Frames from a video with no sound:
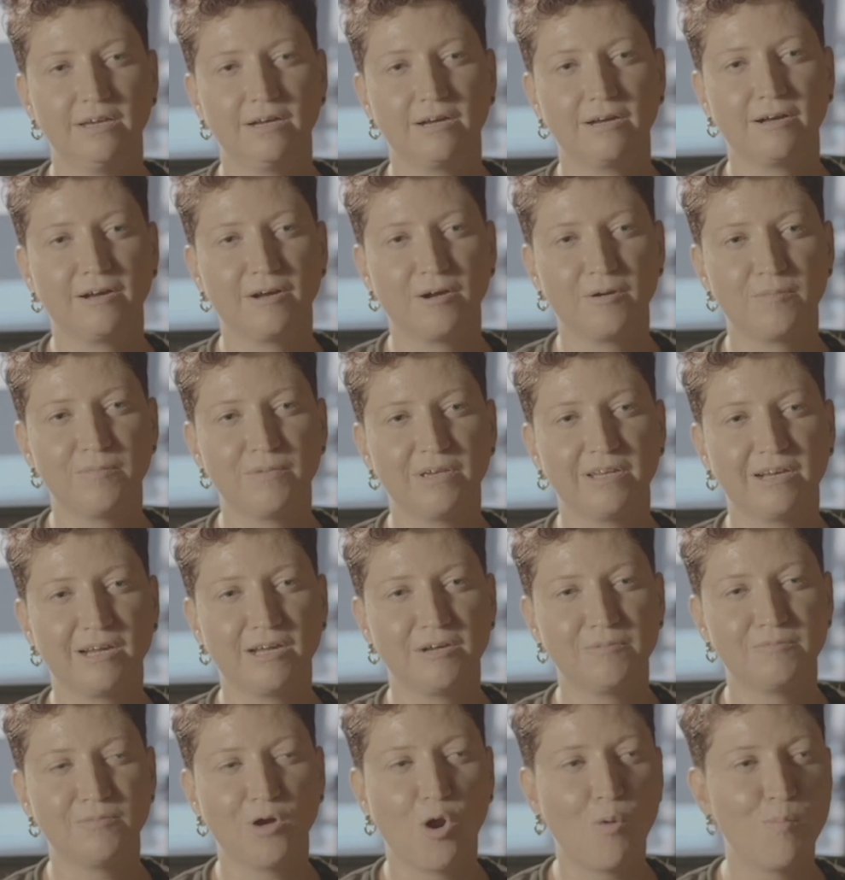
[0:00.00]
And
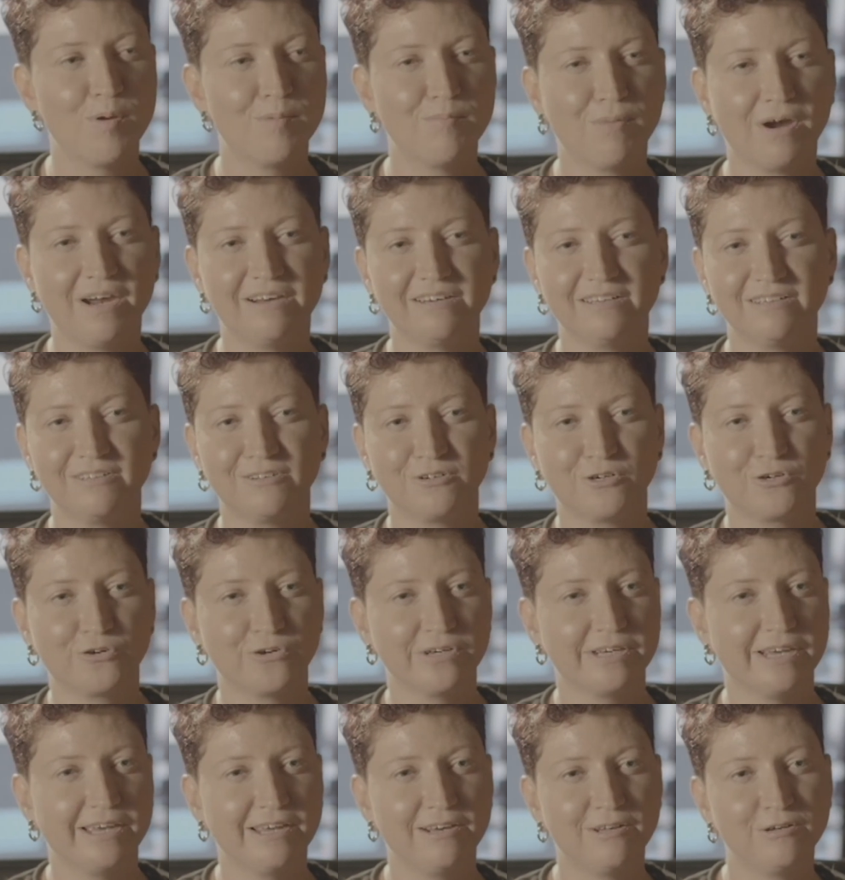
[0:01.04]
I'm open-minded and
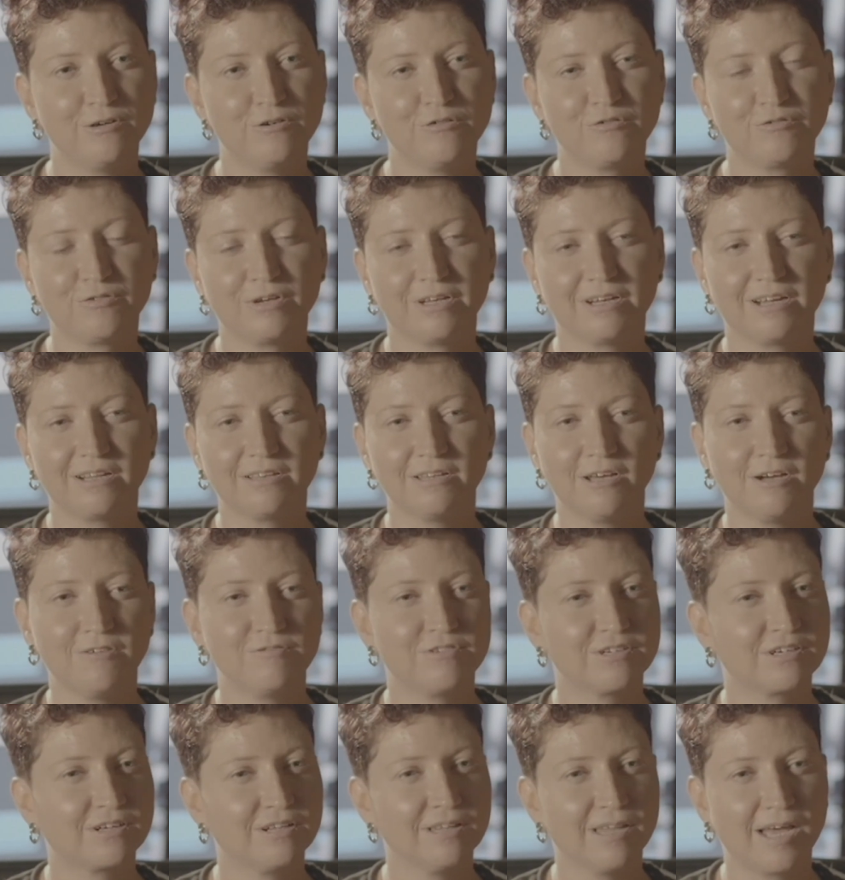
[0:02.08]
creative, and I love
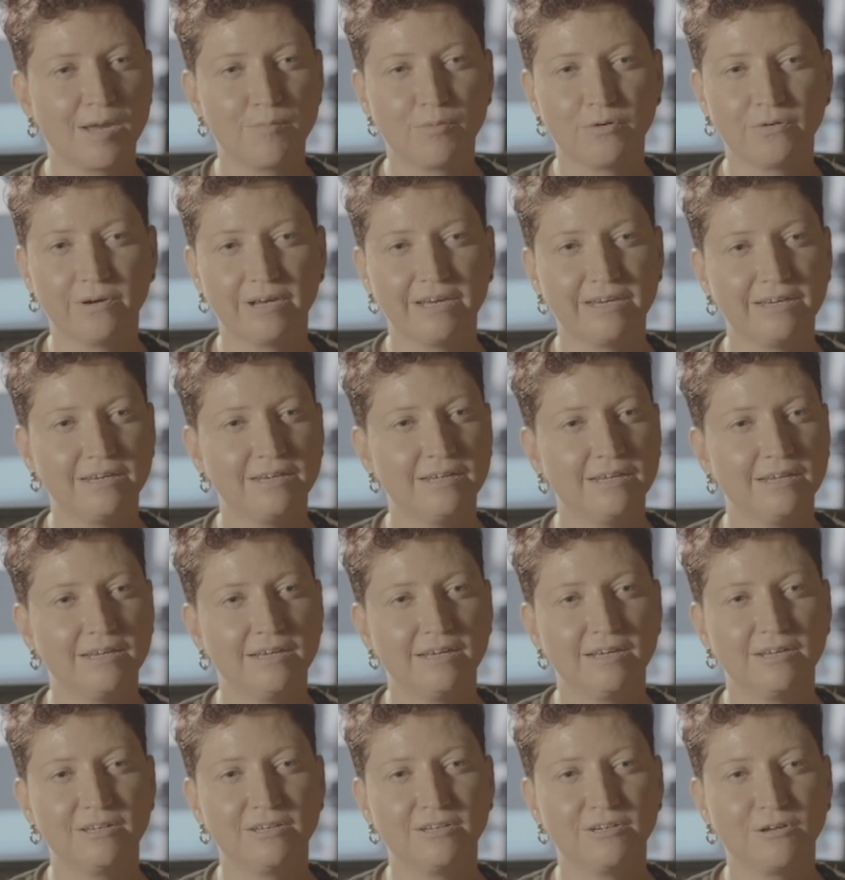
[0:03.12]
to collaborate.
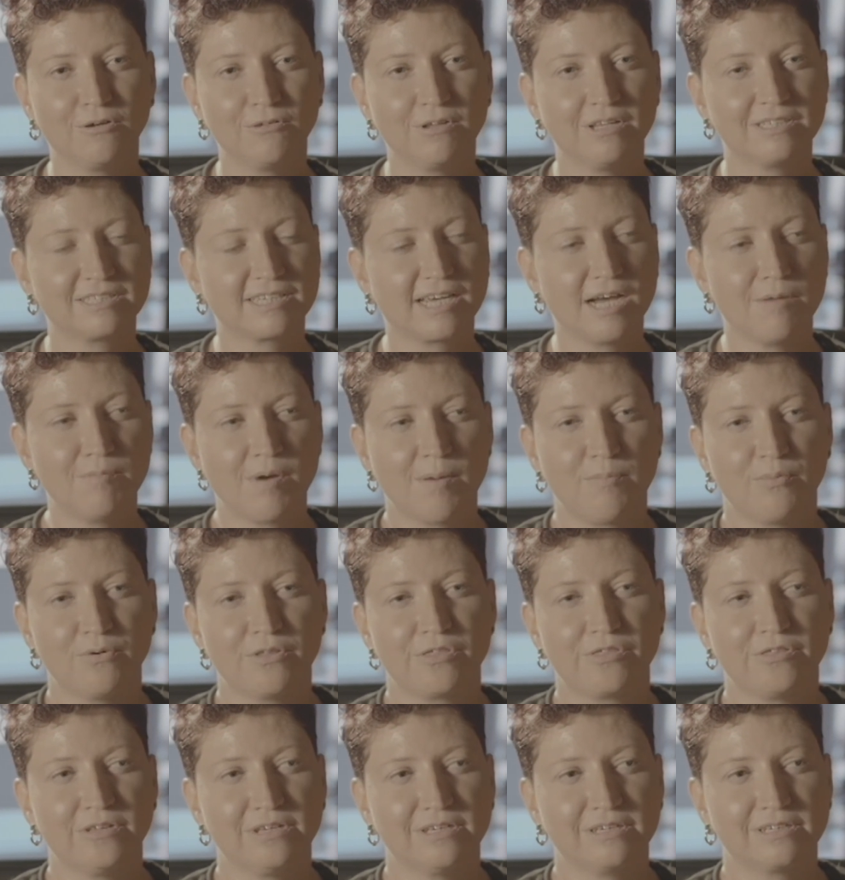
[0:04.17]
Let's come up with
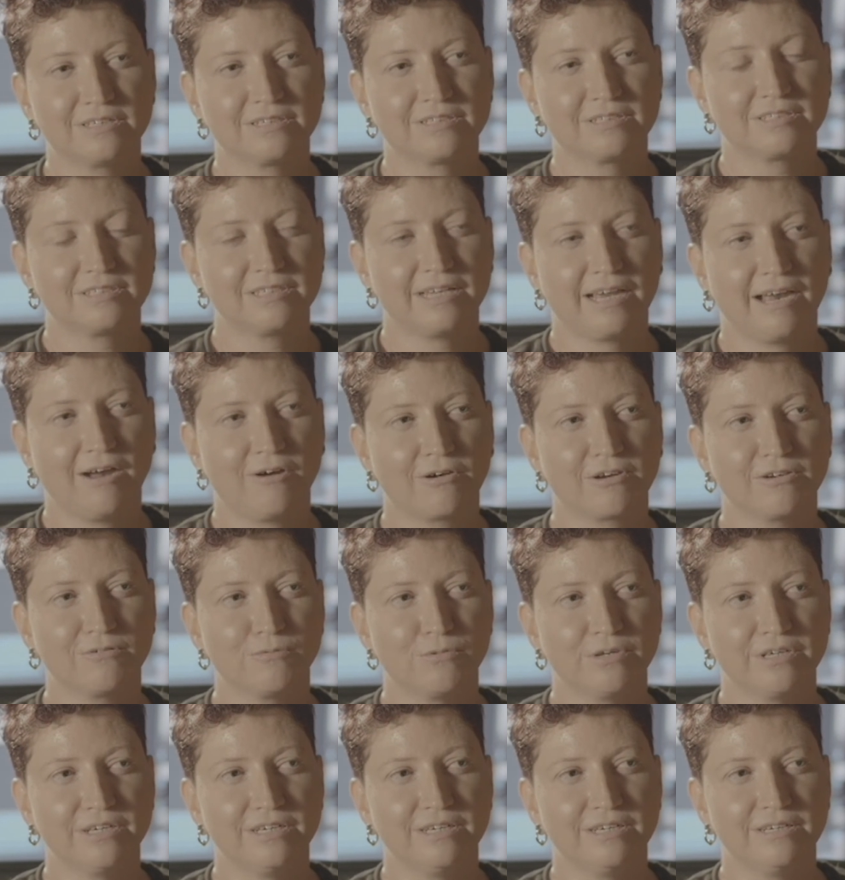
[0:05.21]
things. How can
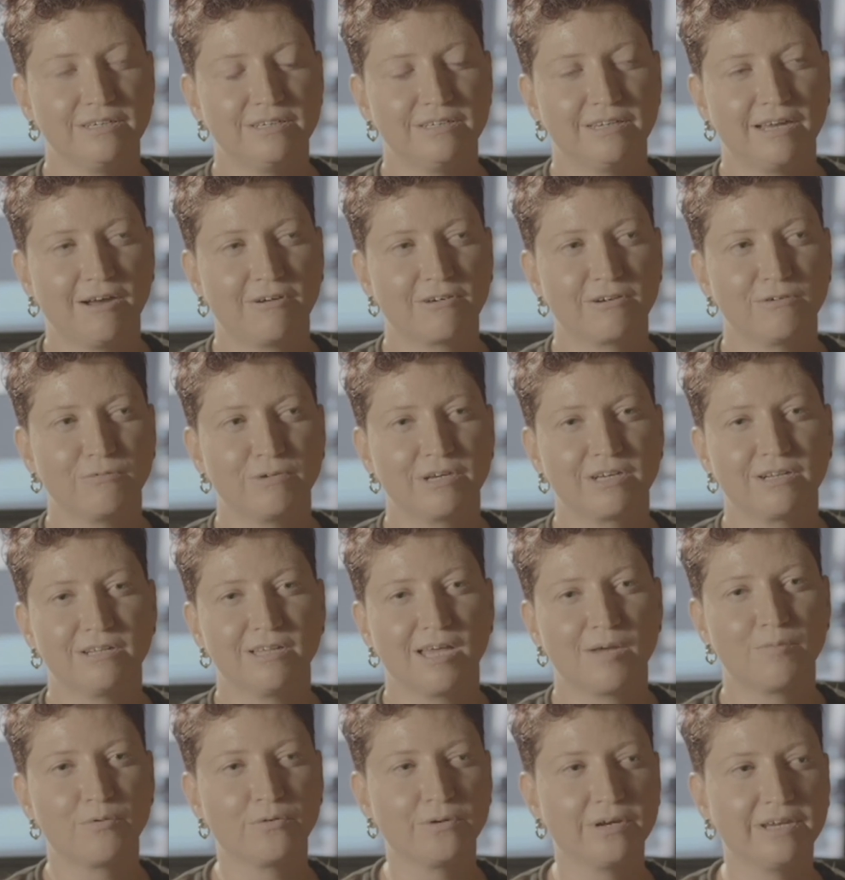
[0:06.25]
we
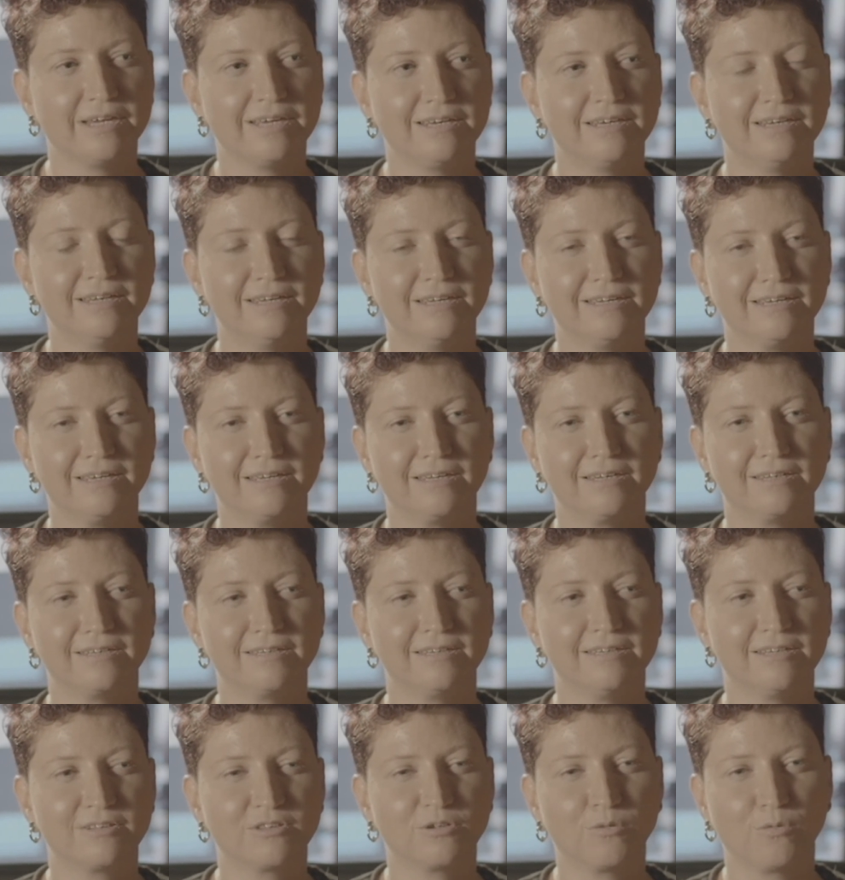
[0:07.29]
collaborate and
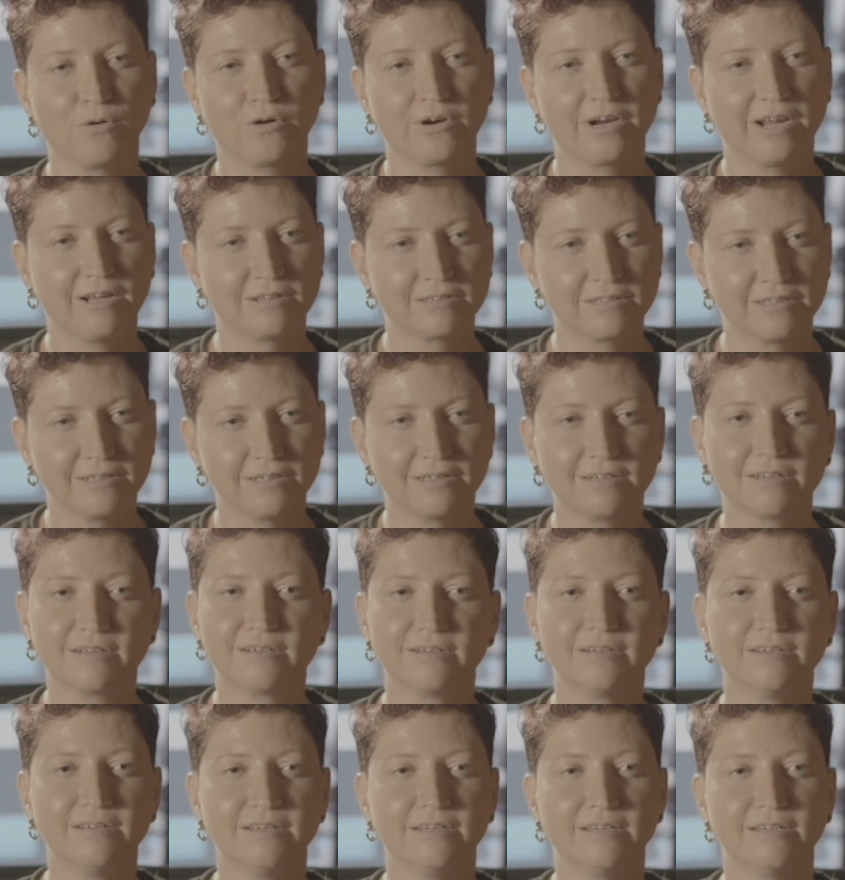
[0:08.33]
get the word out there
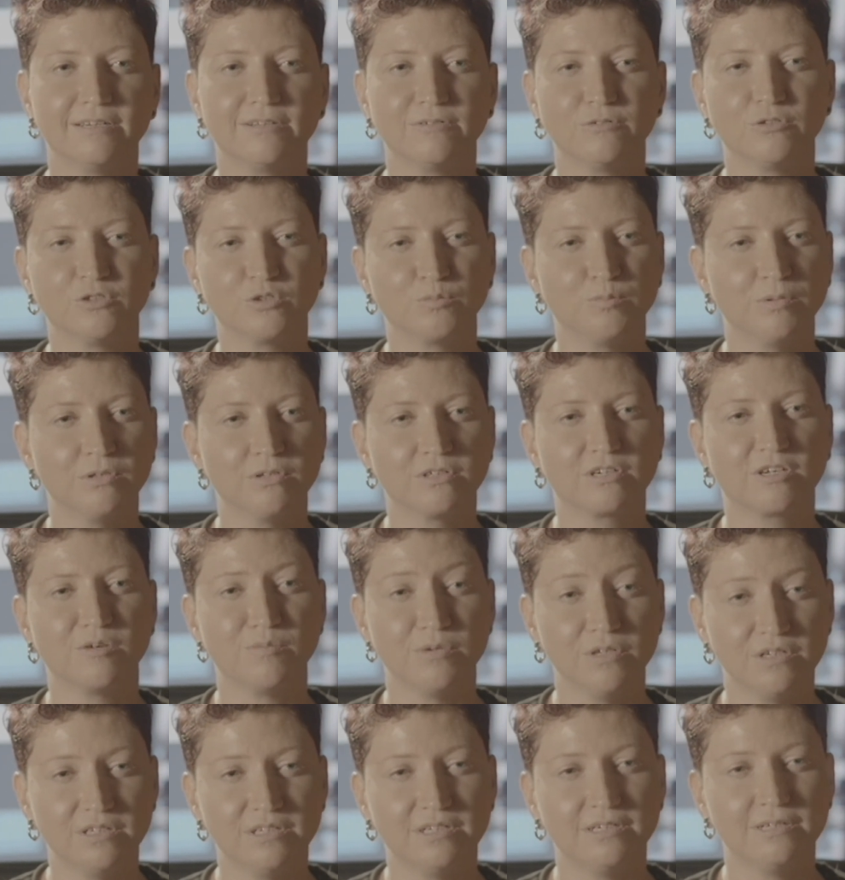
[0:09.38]
and just build a
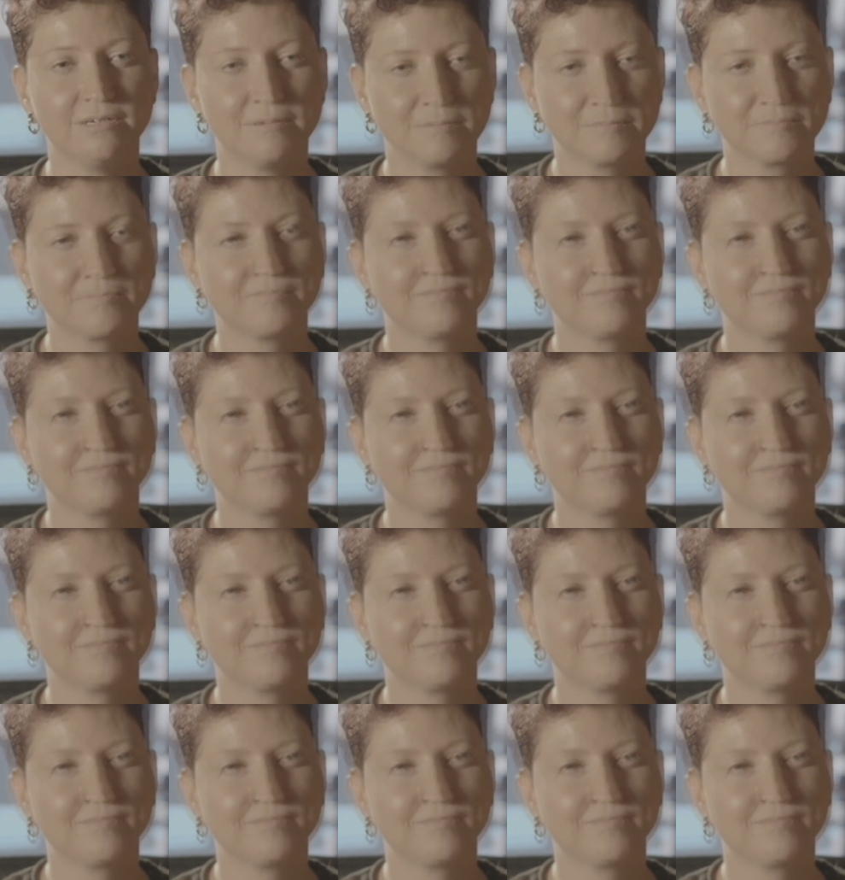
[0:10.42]
community?